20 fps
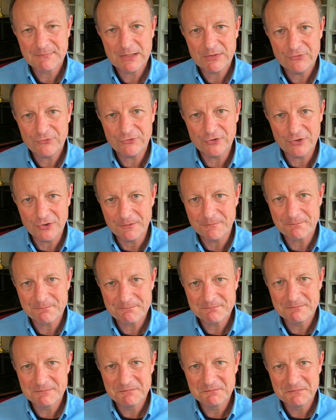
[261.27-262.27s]
So,
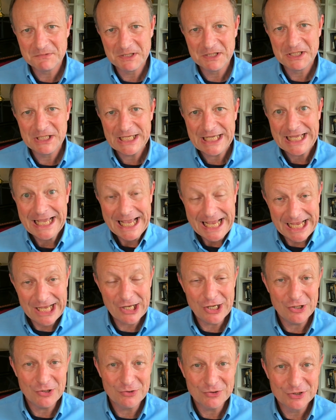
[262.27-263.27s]

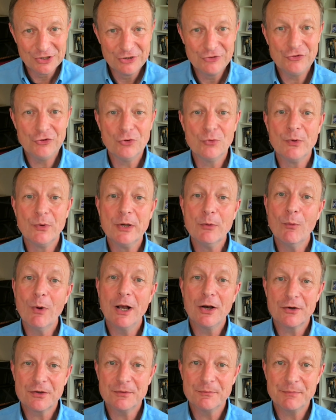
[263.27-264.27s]
how do we
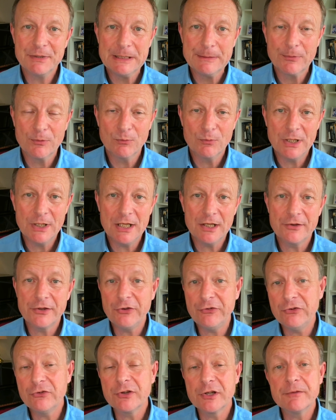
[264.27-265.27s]
welcome people? Well,
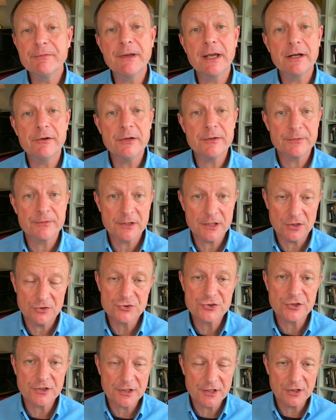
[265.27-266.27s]
this is going to vary from
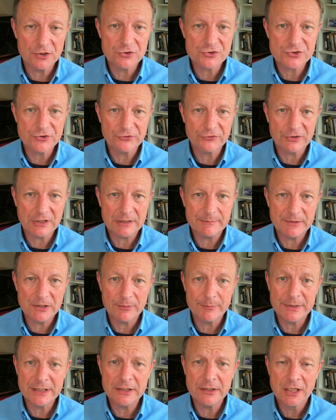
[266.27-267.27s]
culture to culture, so let me not
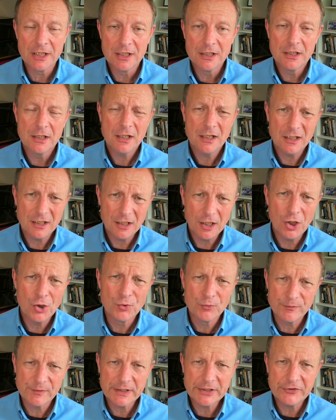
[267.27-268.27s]
be
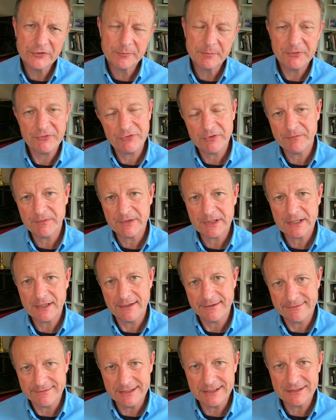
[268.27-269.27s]
overly specific, I
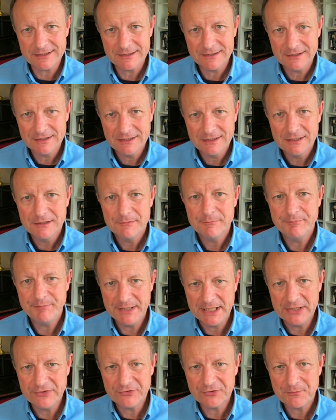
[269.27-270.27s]
think,
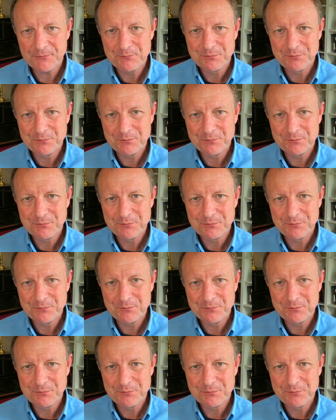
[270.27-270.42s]
but